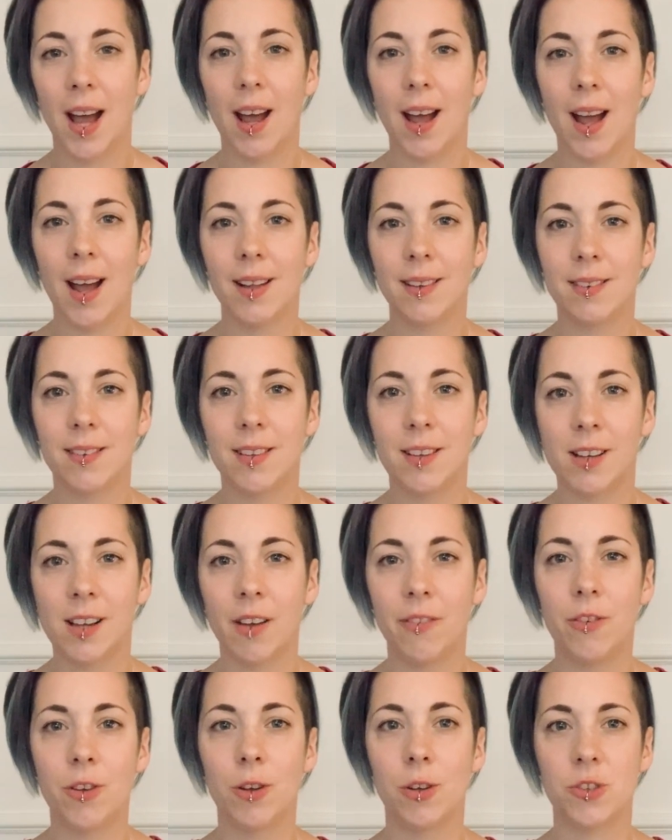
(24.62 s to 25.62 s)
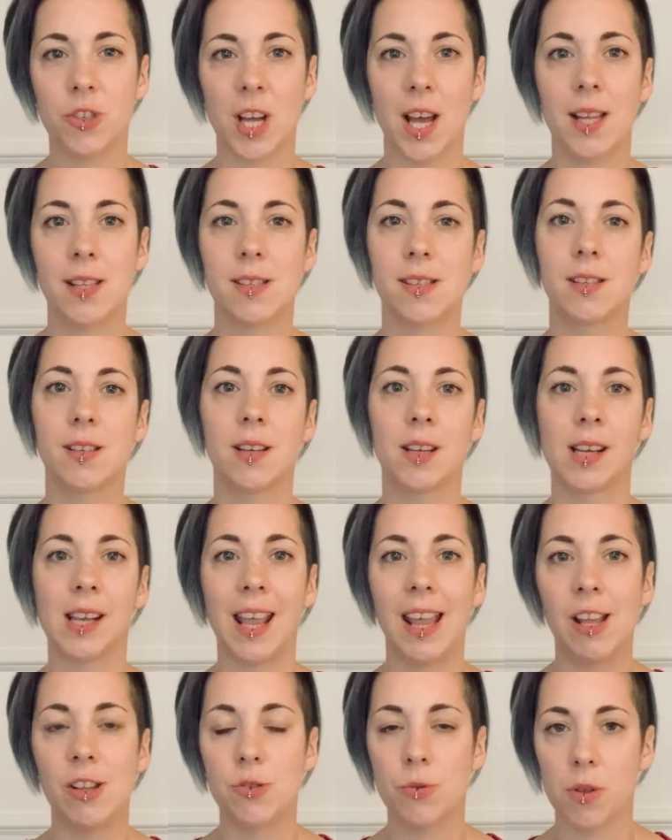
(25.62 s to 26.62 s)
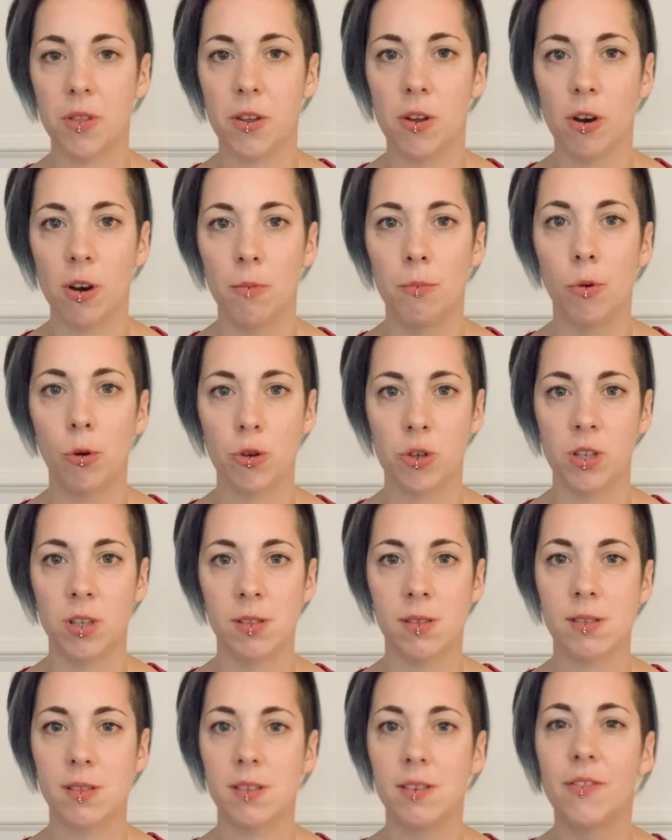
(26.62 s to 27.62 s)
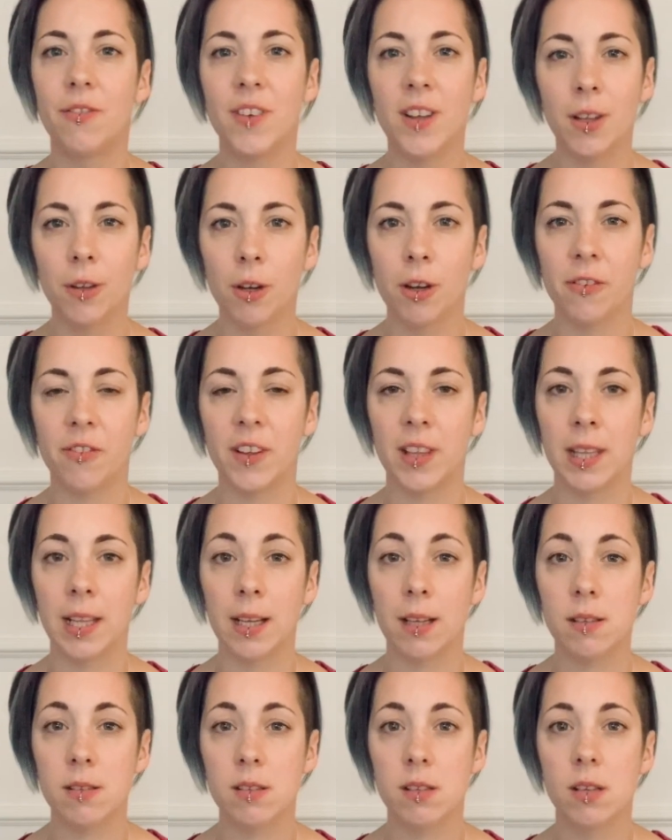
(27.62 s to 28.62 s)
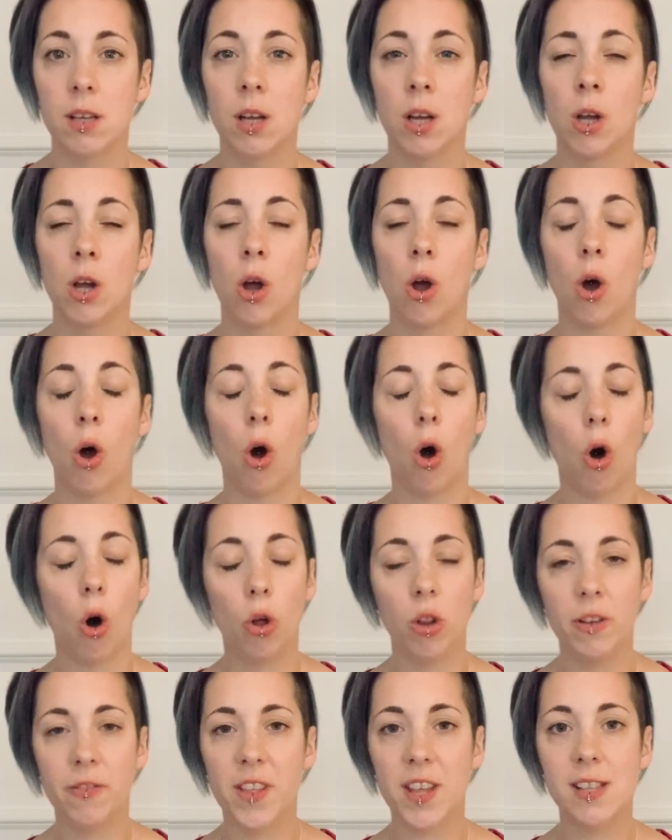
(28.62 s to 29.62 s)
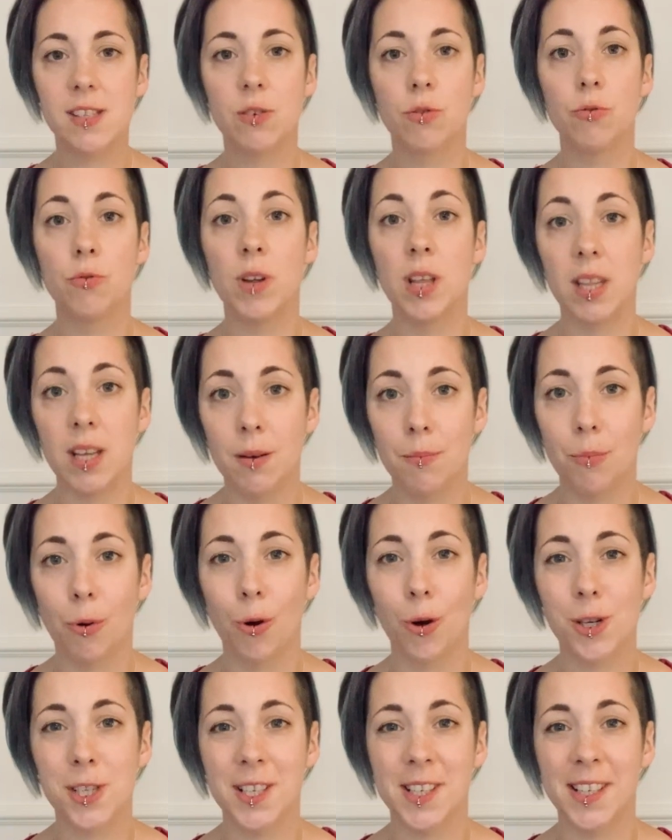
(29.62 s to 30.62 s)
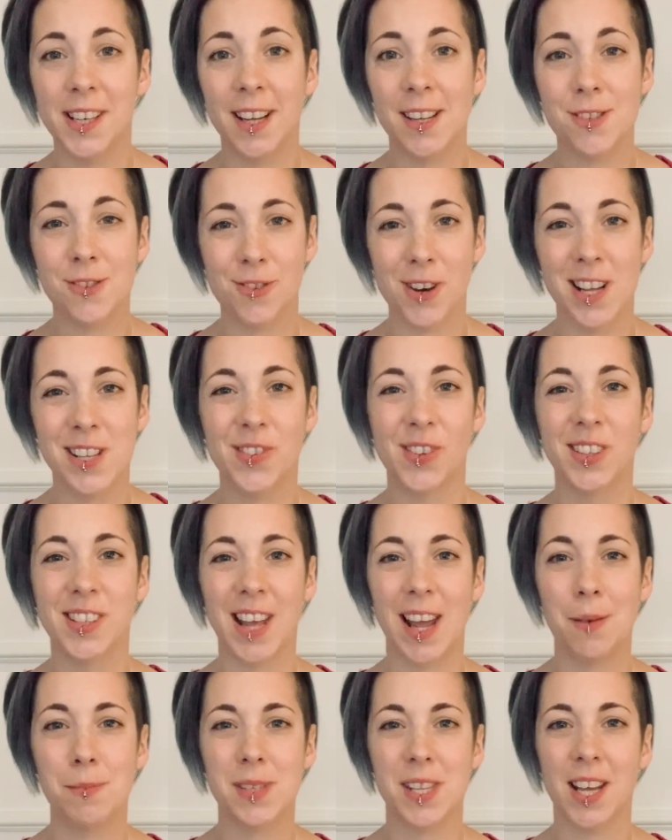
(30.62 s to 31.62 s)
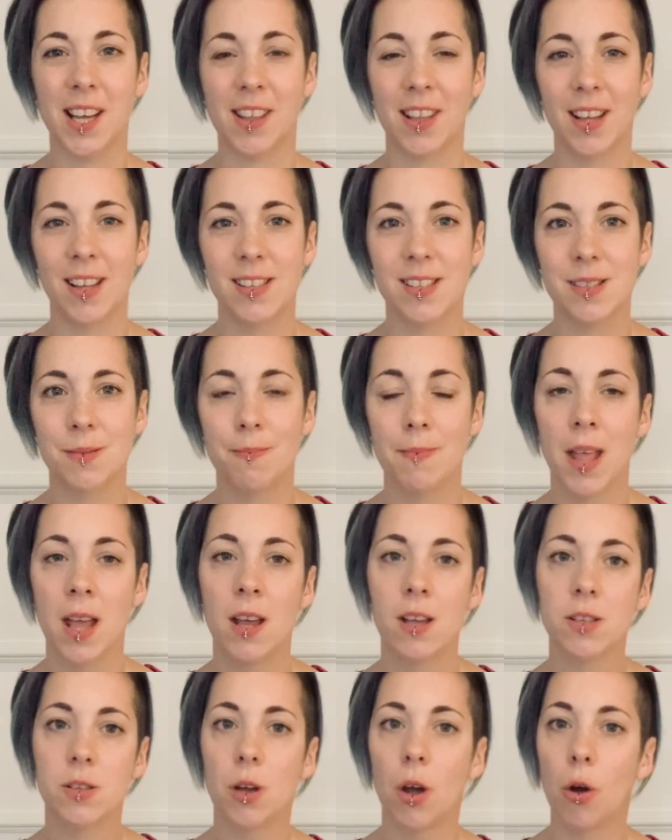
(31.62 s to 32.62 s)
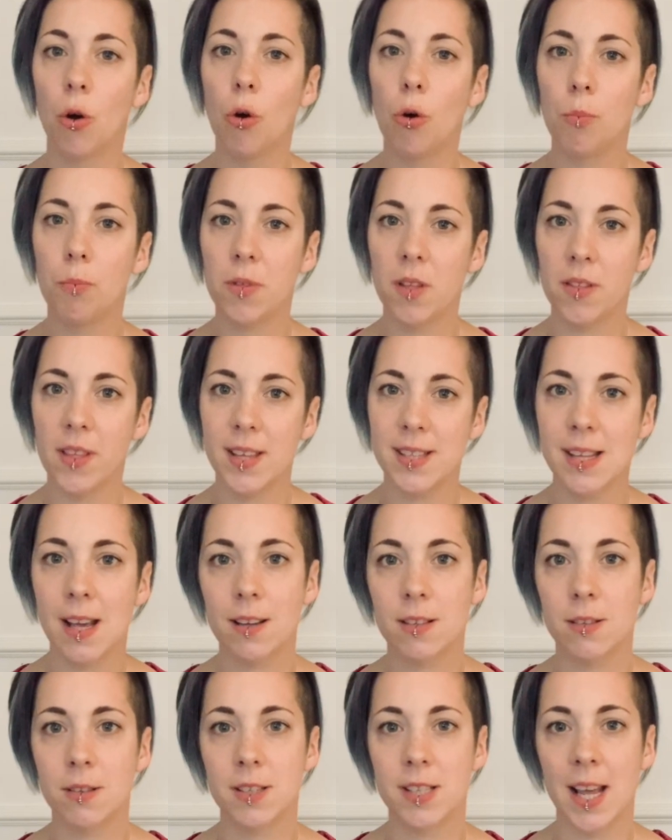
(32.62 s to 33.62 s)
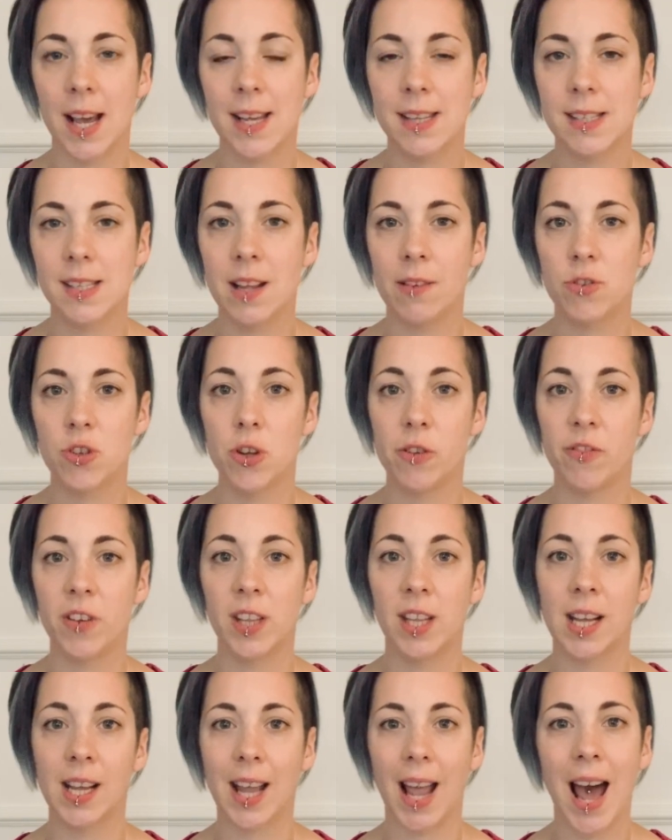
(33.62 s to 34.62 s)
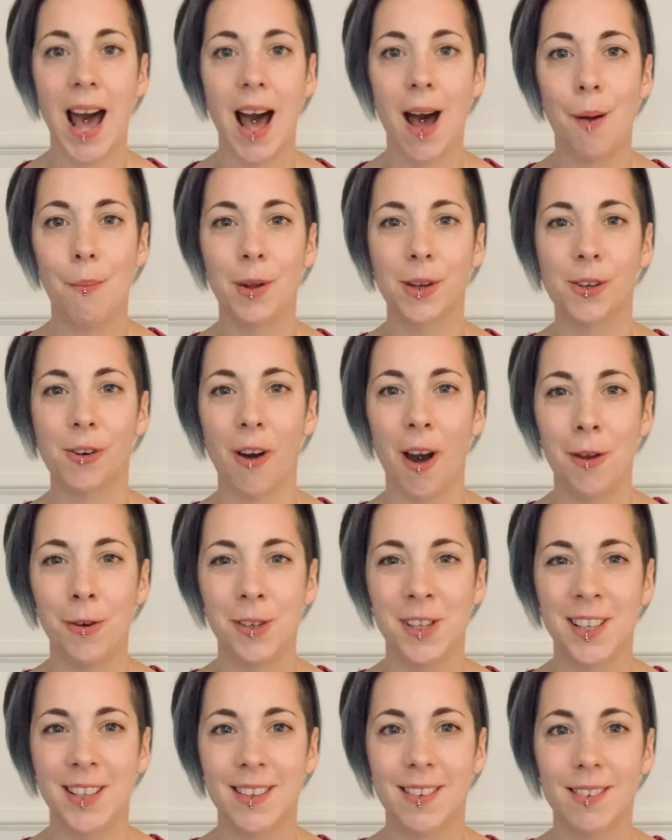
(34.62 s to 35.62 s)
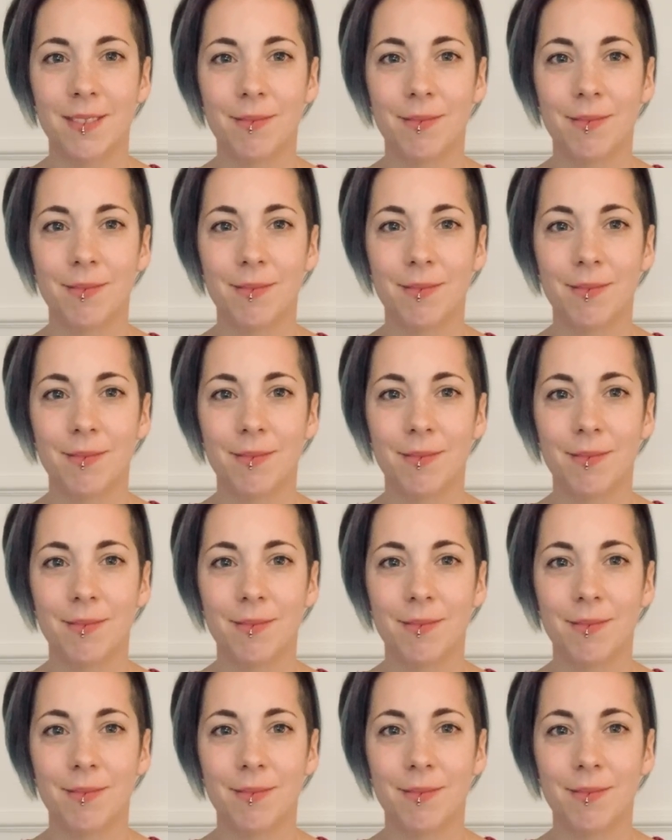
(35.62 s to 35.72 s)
and to give you a chance to engage with your emotions, to feel your feelings. All of these are really important at stressful times like this, so I hope that this exercise leaves you feeling calm and grounded.